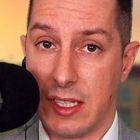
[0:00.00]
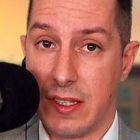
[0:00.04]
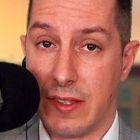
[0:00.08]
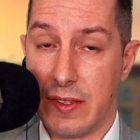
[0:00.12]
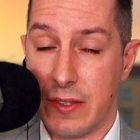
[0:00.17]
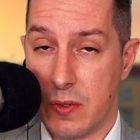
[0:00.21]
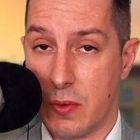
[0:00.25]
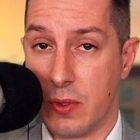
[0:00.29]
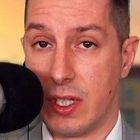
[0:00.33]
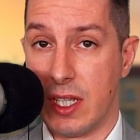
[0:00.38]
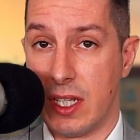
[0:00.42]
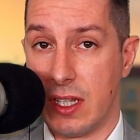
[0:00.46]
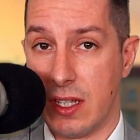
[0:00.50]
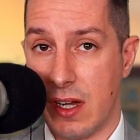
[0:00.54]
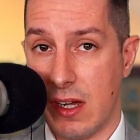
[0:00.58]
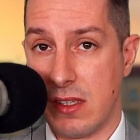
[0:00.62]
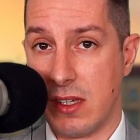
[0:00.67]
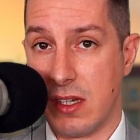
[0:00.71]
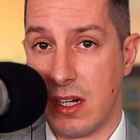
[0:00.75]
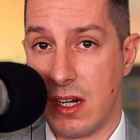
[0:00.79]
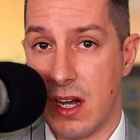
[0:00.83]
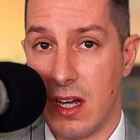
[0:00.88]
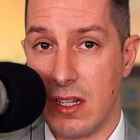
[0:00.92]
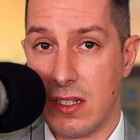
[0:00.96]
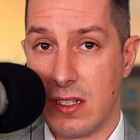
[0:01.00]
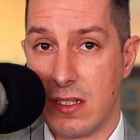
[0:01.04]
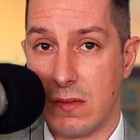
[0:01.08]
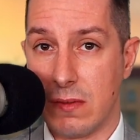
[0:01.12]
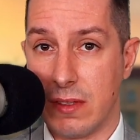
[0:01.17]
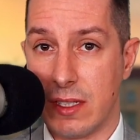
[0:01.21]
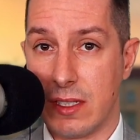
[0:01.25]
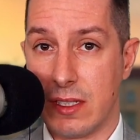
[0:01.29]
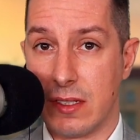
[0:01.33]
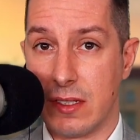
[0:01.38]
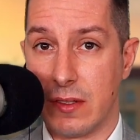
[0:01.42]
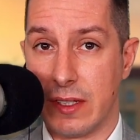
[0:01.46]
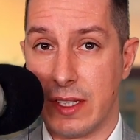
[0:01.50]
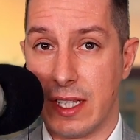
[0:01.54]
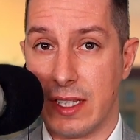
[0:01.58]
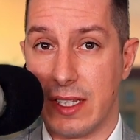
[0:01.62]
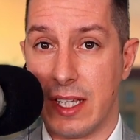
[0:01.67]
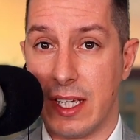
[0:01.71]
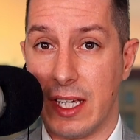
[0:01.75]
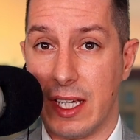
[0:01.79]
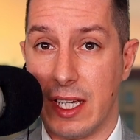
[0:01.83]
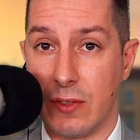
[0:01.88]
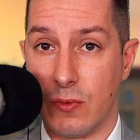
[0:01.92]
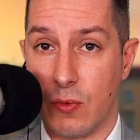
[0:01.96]
through the Italian consulate so that
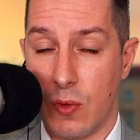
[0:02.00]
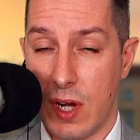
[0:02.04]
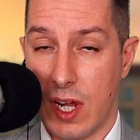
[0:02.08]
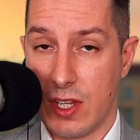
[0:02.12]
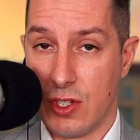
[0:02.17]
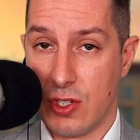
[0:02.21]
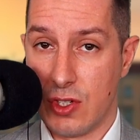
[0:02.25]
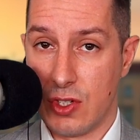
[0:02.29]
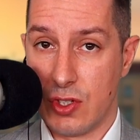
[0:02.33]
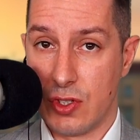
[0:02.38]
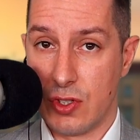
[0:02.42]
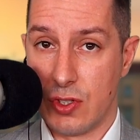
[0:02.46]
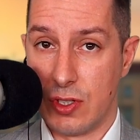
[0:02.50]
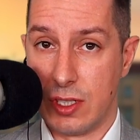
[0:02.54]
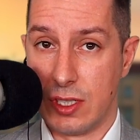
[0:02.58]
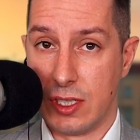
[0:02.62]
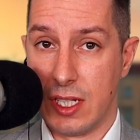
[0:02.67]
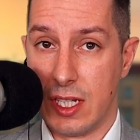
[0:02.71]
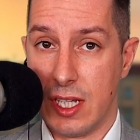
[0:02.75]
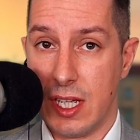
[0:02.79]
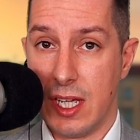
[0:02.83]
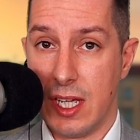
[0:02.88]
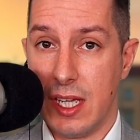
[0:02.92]
they get registered